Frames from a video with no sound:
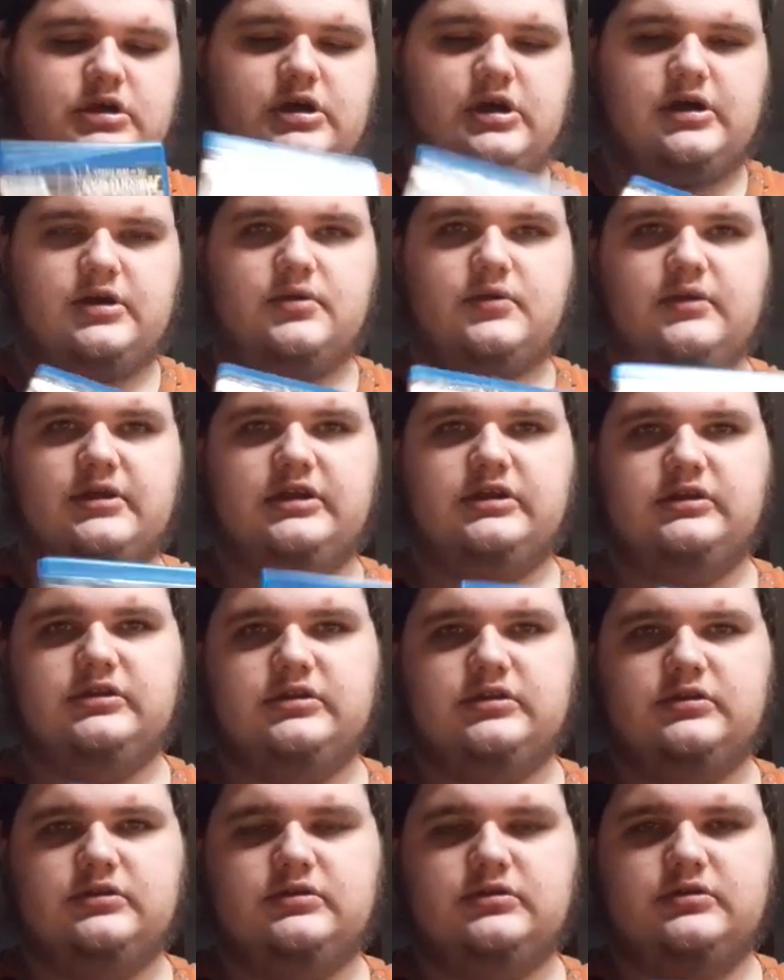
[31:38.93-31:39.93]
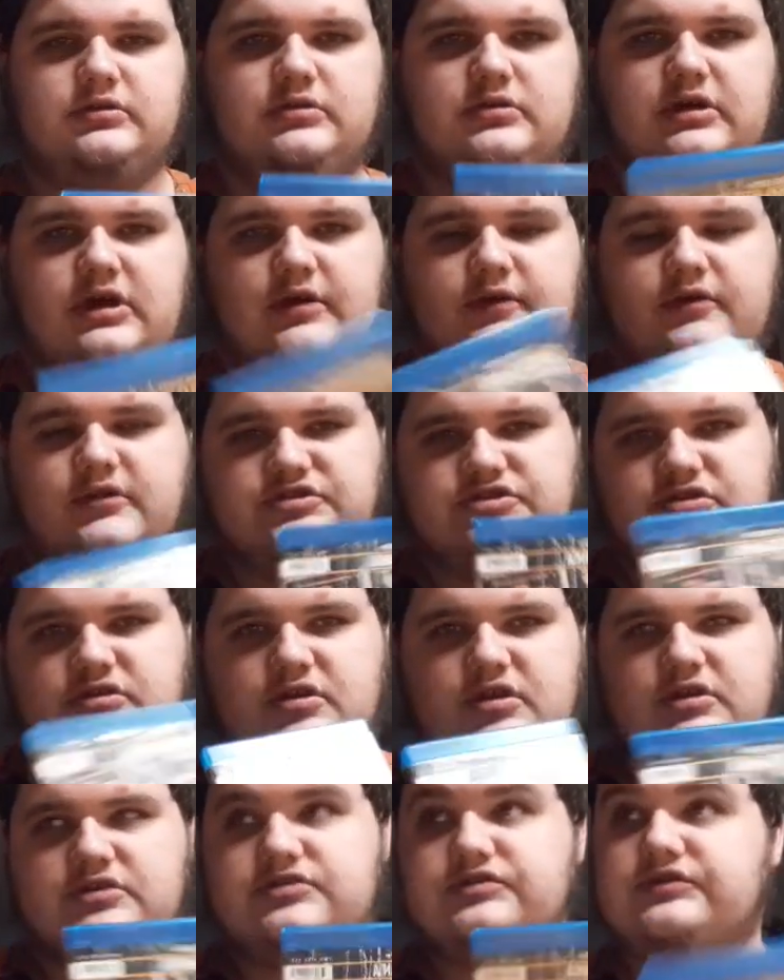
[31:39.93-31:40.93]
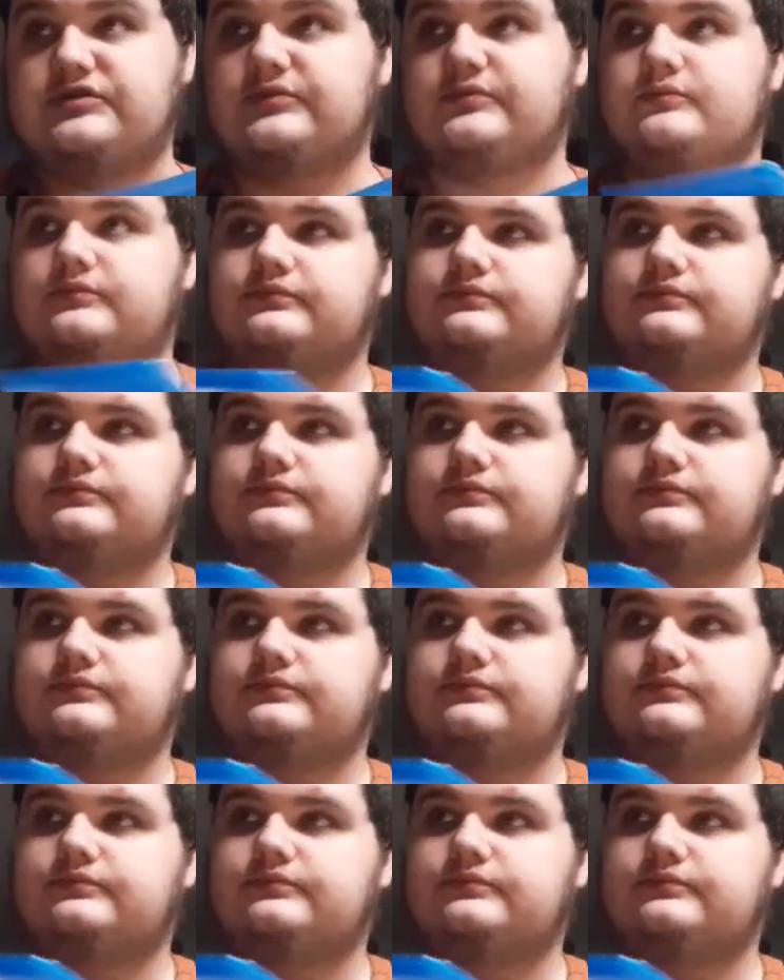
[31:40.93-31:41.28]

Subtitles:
I don't like how this looks.